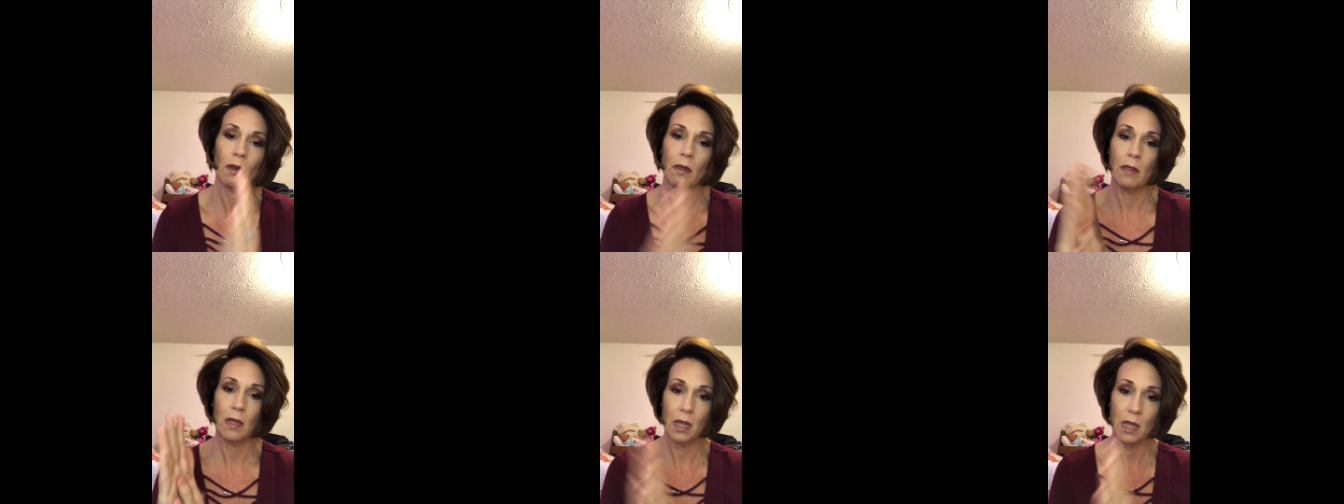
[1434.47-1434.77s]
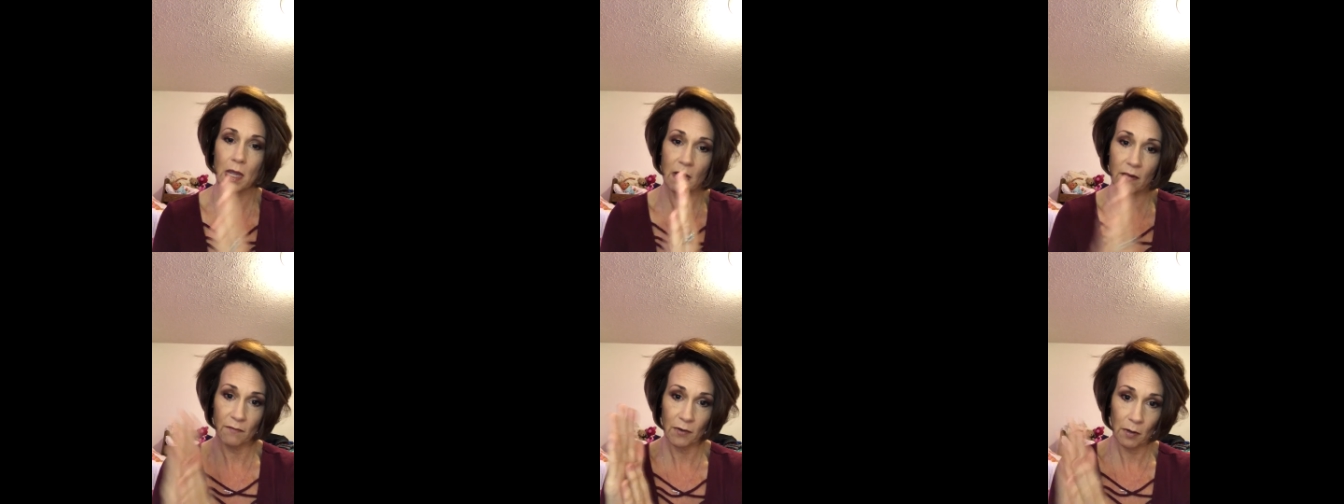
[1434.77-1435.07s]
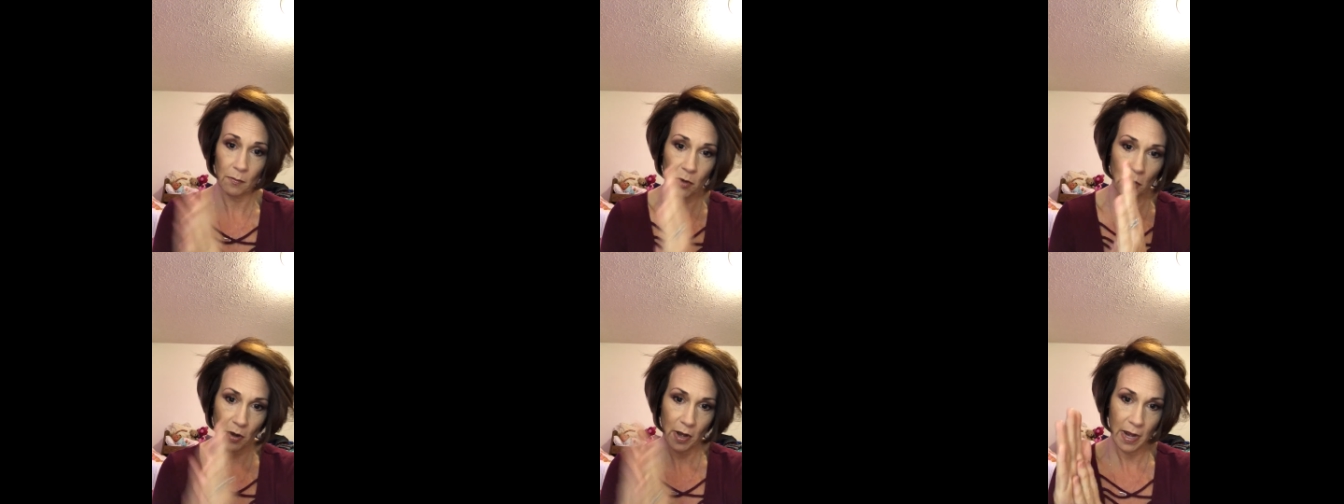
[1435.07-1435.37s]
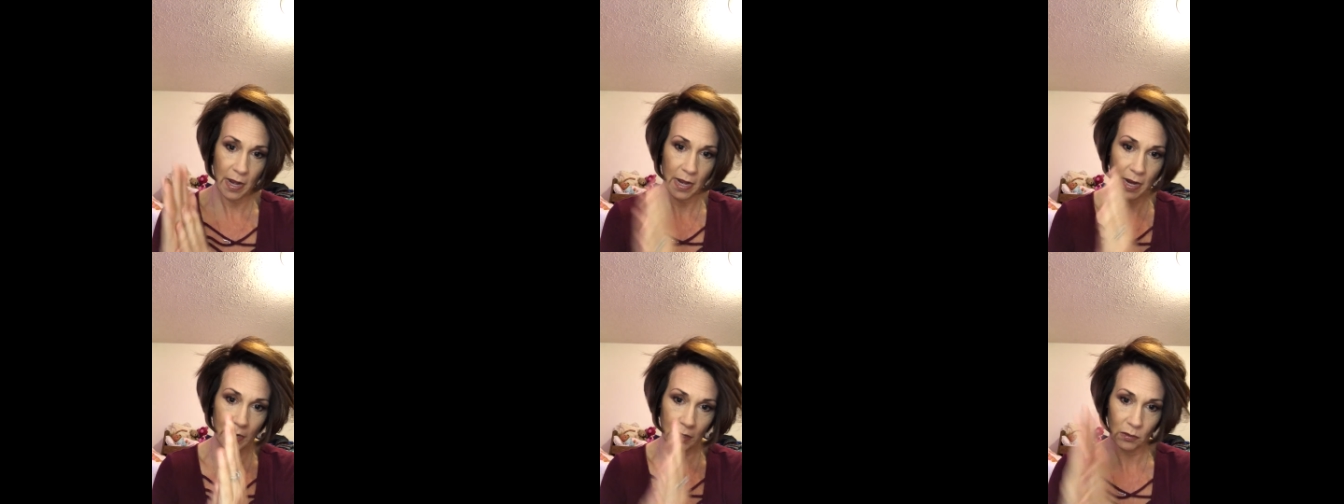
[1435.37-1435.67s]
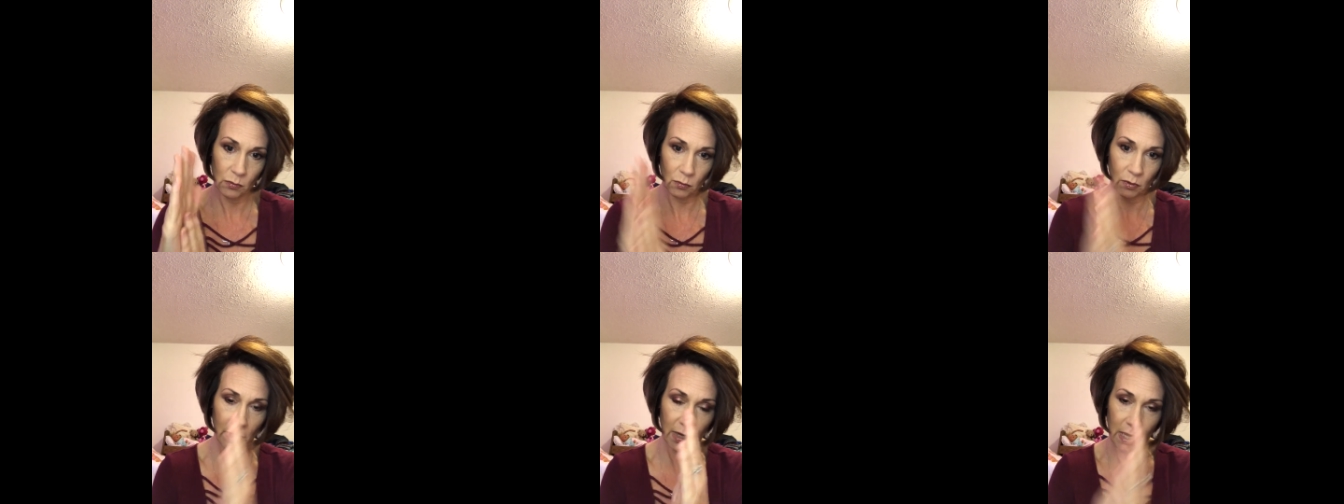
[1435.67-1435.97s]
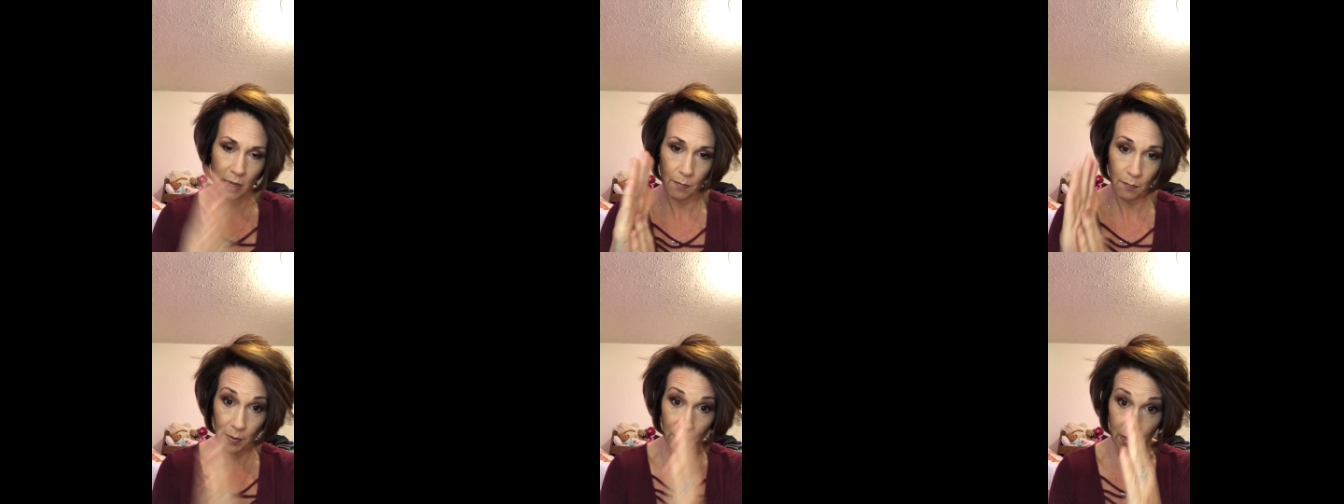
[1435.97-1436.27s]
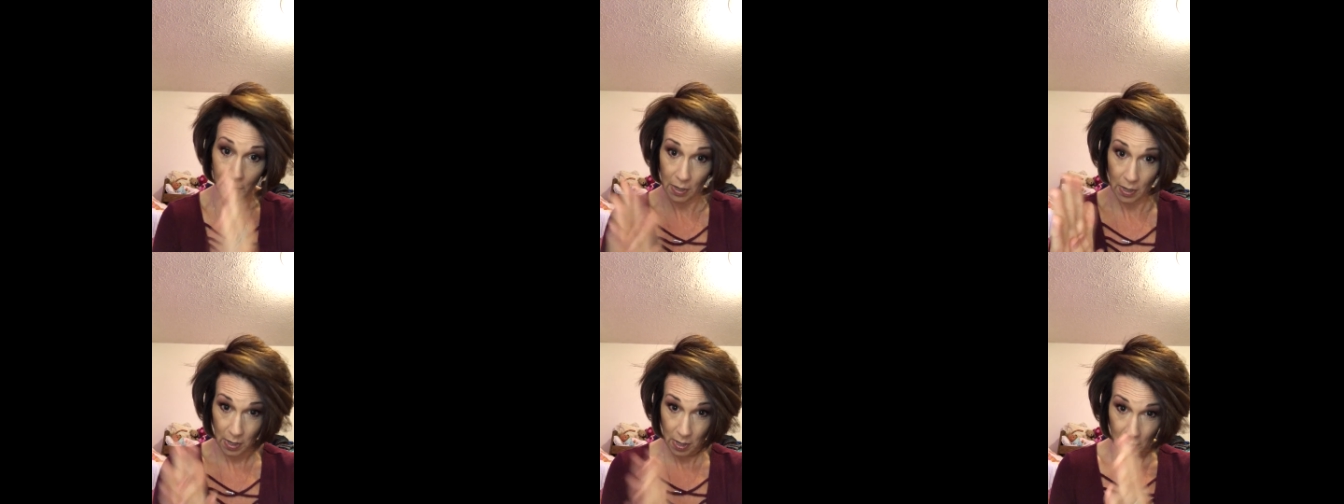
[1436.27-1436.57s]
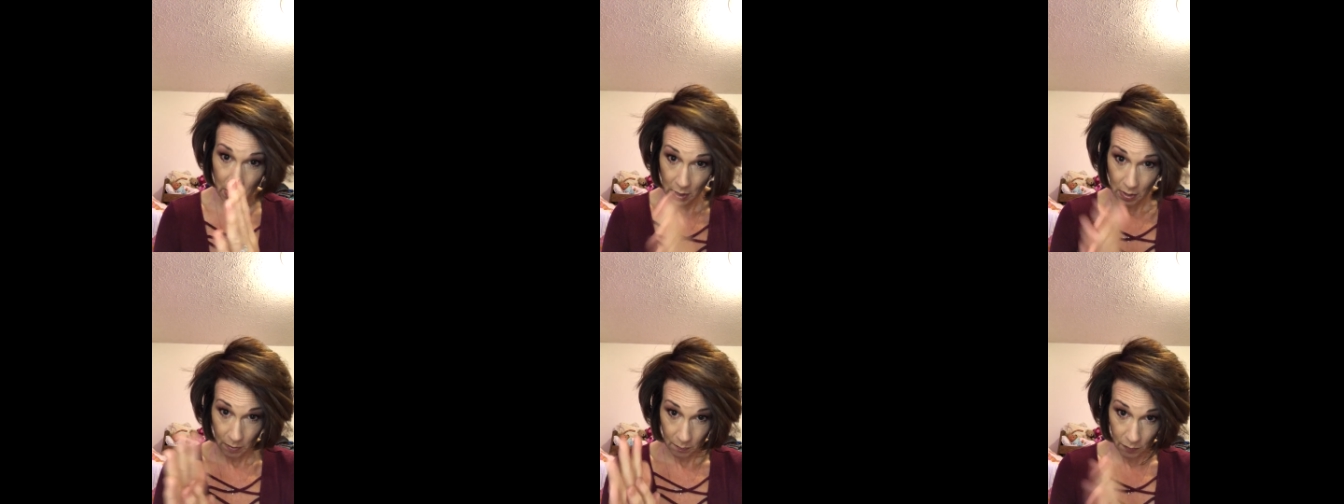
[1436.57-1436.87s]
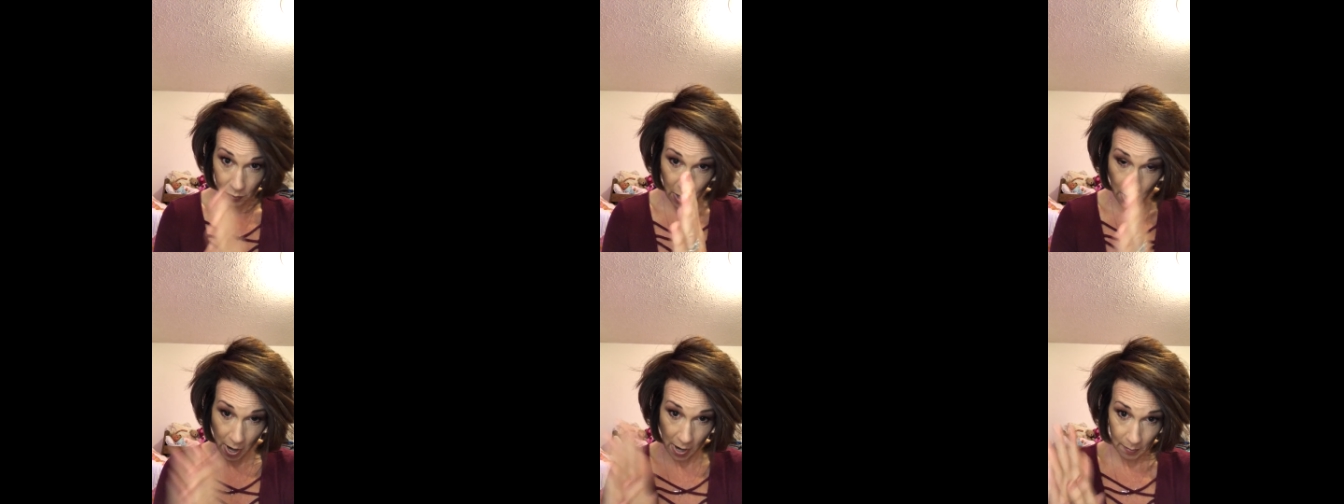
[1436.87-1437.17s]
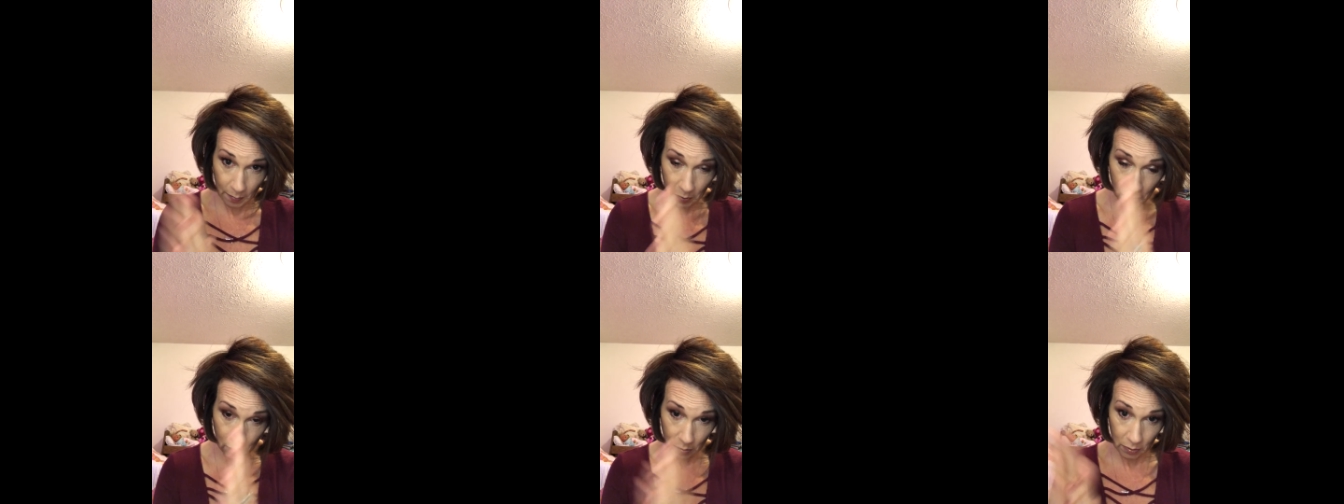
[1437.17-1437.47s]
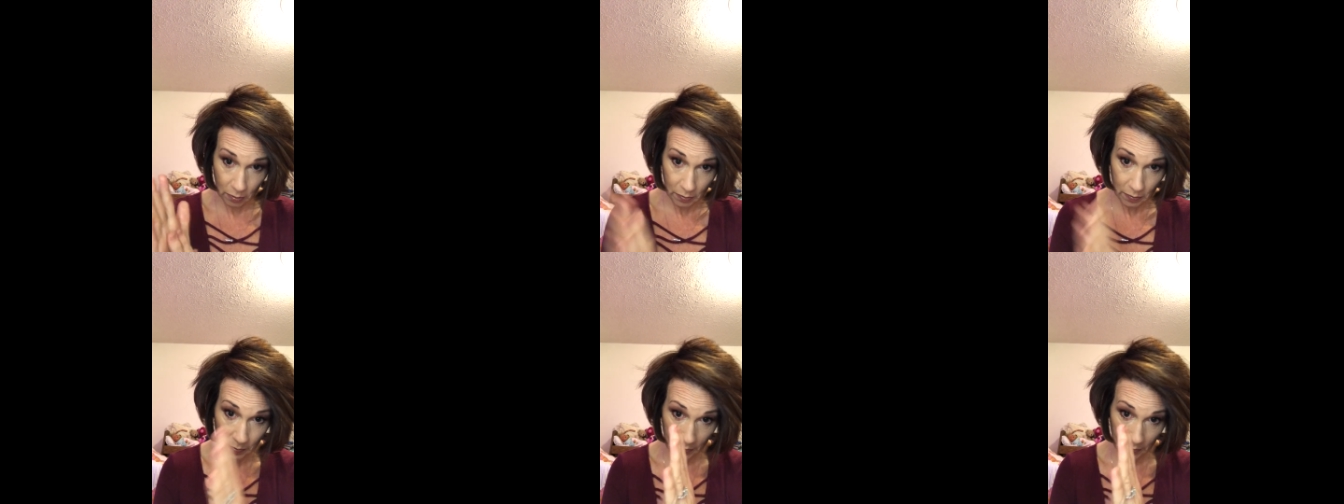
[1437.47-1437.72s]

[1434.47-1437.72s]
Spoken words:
The heat from your hands will keep it pliable.